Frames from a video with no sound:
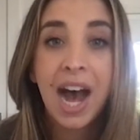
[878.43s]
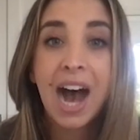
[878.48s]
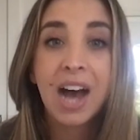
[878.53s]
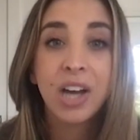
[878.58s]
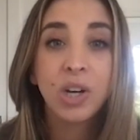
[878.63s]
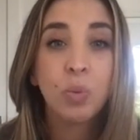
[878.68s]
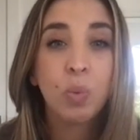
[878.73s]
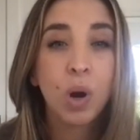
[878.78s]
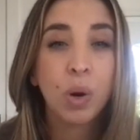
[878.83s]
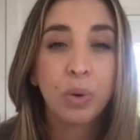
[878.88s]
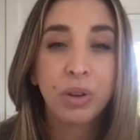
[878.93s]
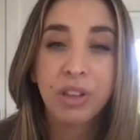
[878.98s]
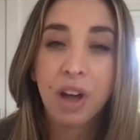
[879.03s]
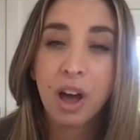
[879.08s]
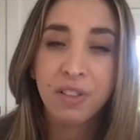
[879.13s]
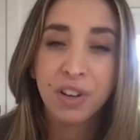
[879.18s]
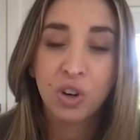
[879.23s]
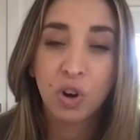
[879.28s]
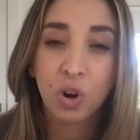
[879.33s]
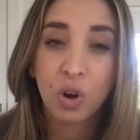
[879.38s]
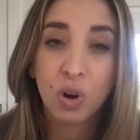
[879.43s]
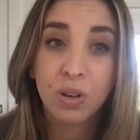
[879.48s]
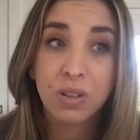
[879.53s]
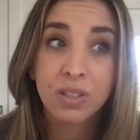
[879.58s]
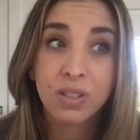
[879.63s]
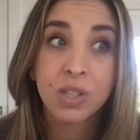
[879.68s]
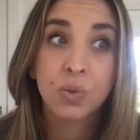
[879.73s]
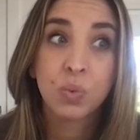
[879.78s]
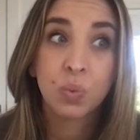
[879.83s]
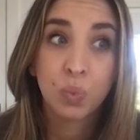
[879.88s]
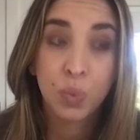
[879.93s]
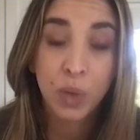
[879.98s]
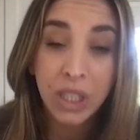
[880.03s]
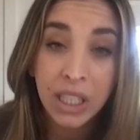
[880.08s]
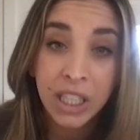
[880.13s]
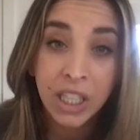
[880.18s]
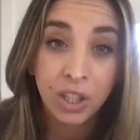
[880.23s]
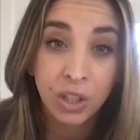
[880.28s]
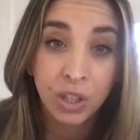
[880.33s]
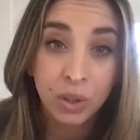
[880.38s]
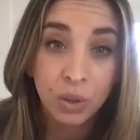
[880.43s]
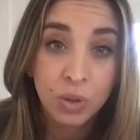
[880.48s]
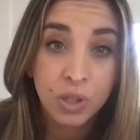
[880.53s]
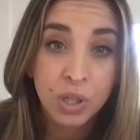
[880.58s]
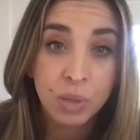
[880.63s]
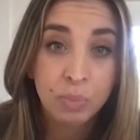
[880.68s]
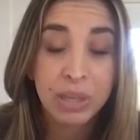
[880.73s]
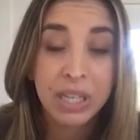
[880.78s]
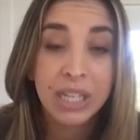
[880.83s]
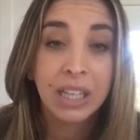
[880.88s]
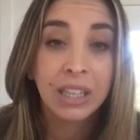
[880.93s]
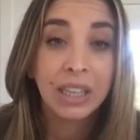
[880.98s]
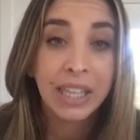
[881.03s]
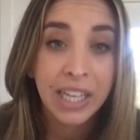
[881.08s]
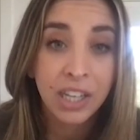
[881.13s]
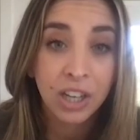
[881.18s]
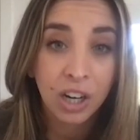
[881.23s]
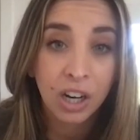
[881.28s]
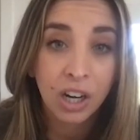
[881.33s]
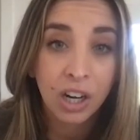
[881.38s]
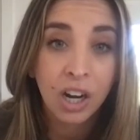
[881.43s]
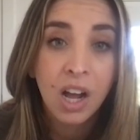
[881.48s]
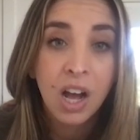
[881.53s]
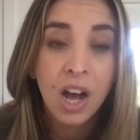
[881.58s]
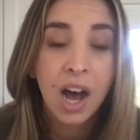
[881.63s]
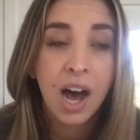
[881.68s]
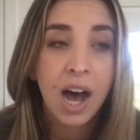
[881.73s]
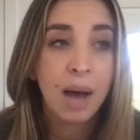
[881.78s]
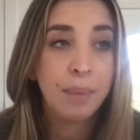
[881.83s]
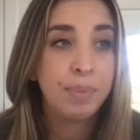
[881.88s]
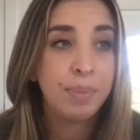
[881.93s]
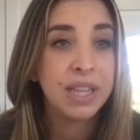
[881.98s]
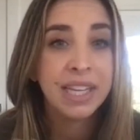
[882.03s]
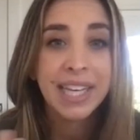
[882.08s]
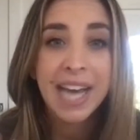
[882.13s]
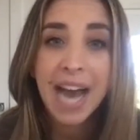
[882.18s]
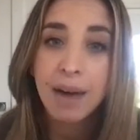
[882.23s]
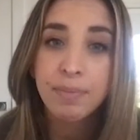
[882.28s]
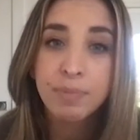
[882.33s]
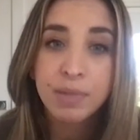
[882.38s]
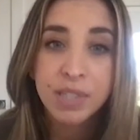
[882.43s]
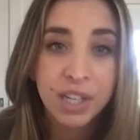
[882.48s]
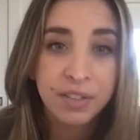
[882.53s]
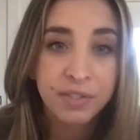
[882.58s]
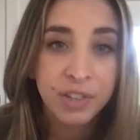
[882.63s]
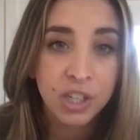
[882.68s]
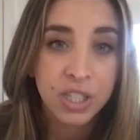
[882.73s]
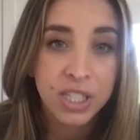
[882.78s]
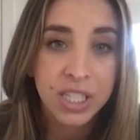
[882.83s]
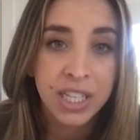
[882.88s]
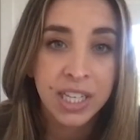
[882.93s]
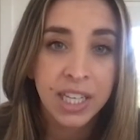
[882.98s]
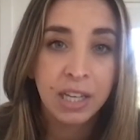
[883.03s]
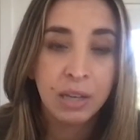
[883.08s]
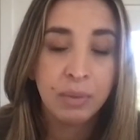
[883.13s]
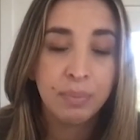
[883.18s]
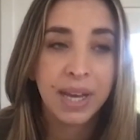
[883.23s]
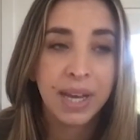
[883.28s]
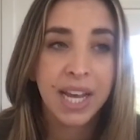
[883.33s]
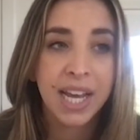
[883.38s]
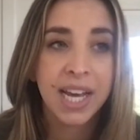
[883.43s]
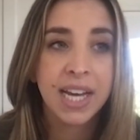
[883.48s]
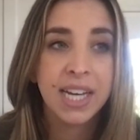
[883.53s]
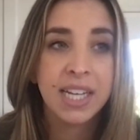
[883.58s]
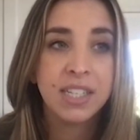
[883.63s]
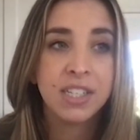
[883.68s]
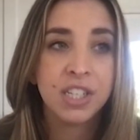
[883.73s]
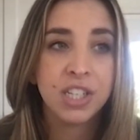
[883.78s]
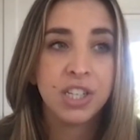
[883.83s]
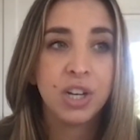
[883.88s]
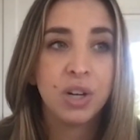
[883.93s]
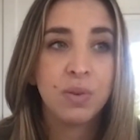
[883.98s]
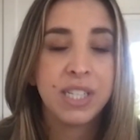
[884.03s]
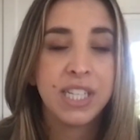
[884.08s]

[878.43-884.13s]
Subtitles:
How to work with other girls is really huge, and being a leader, being the captain of your team, and